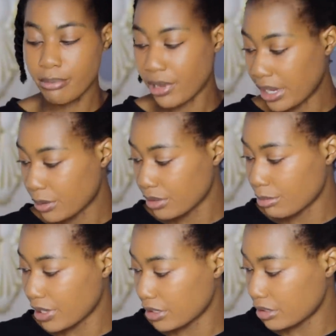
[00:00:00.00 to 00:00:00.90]
I'm back with
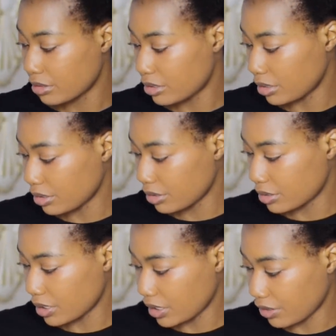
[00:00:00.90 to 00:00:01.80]
my concealers
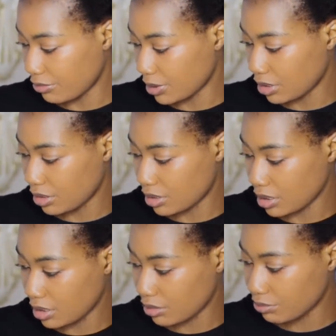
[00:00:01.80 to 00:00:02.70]
that I've been
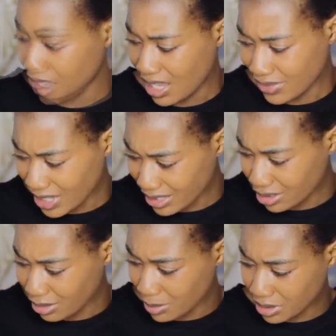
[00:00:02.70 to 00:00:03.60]
using. Have you guys heard
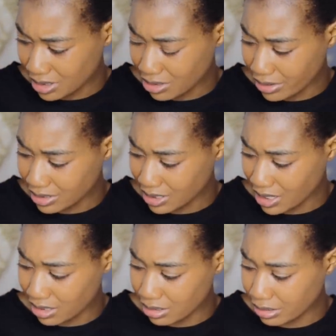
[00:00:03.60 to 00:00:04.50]
about this Tarte
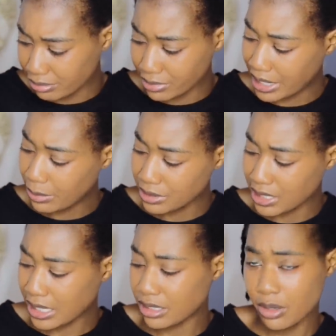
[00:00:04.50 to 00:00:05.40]
scandal? I was
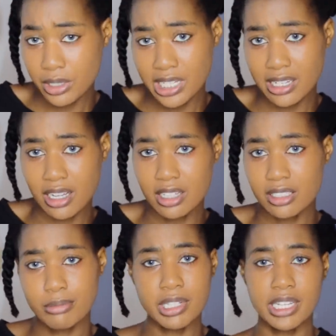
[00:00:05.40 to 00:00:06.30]
like low-key
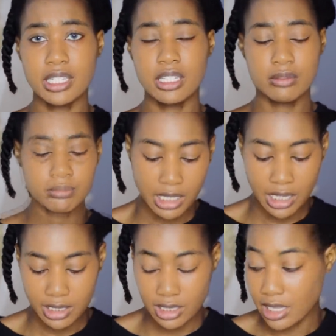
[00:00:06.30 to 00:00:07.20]
contemplating
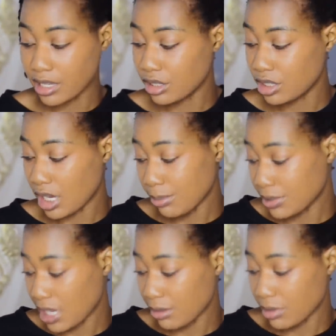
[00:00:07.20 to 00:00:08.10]
getting that Shape
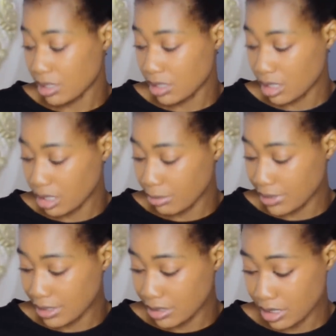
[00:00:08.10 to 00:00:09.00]
Tape concealer, but
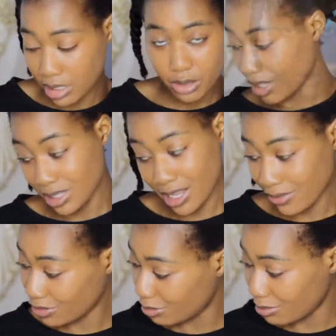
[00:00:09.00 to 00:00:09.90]
then I was like,
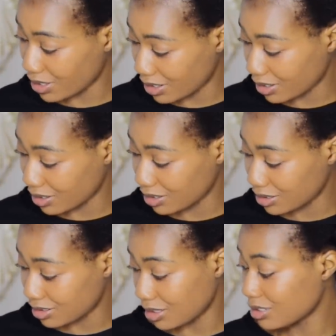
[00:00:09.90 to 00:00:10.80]
never
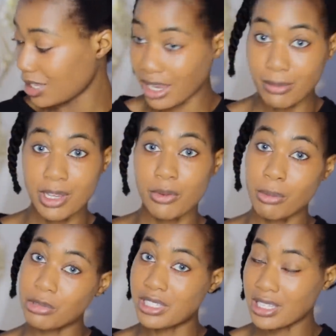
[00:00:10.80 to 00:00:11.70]
mind. It looks like I'm not
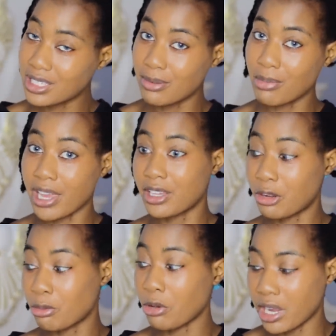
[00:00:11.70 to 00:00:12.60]
represented by
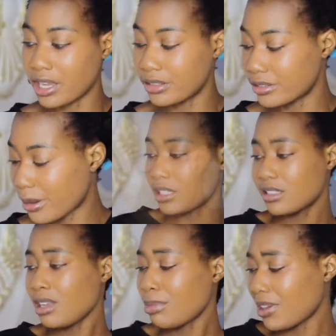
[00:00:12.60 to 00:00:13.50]
your brand. It's
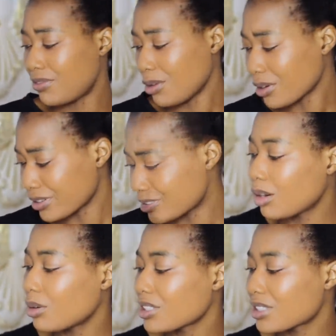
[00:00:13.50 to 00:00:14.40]
not by force.
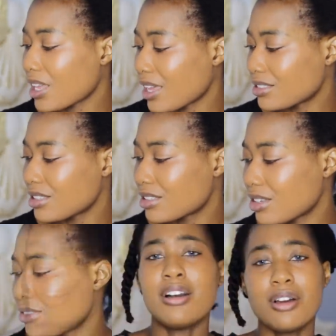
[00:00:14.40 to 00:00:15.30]
What is the essence
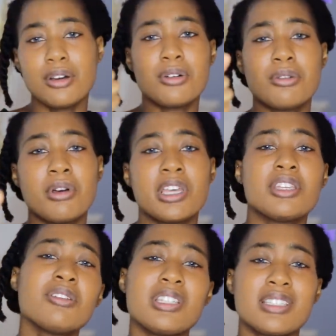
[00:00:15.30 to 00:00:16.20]
of, oh,
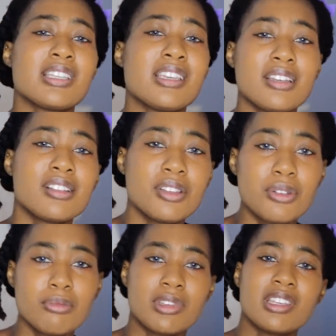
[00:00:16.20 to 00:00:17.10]
you need to
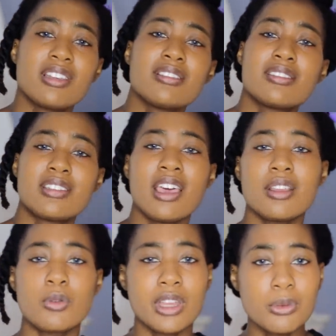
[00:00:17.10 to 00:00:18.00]
include me
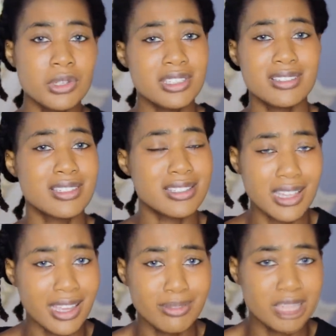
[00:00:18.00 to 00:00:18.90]
instead? Why don't we just
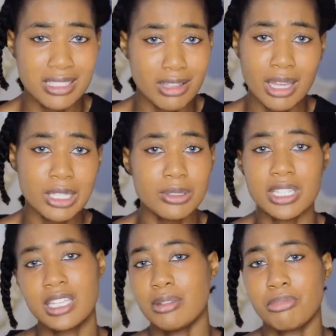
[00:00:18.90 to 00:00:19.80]
decide to not use
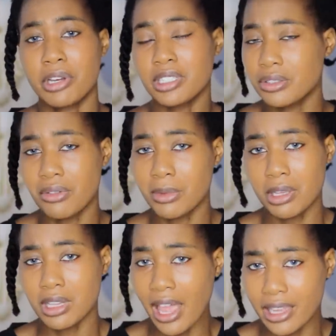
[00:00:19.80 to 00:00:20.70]
any products from
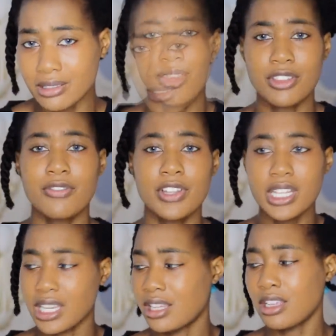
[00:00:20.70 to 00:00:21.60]
their line? If they're
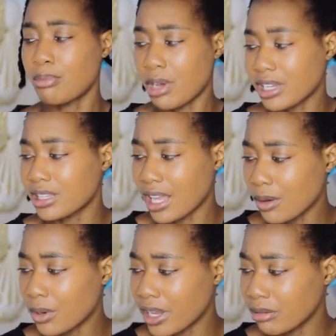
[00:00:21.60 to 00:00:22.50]
feeling it in their pocket that
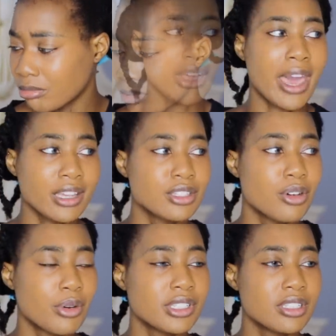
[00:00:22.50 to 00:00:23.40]
way, they're actually
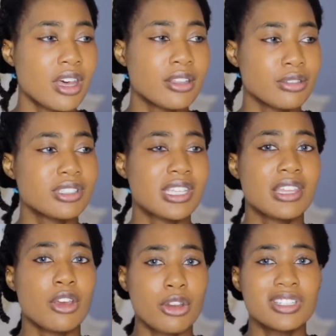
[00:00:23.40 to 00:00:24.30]
going to
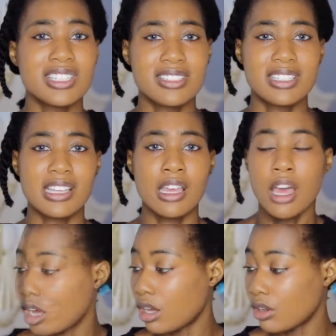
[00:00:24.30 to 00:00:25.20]
understand the urgency
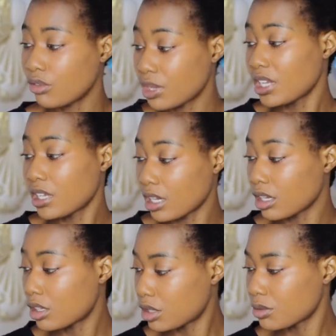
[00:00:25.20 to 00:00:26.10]
of being
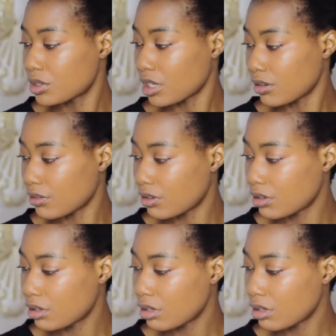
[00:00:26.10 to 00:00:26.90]
inclusive.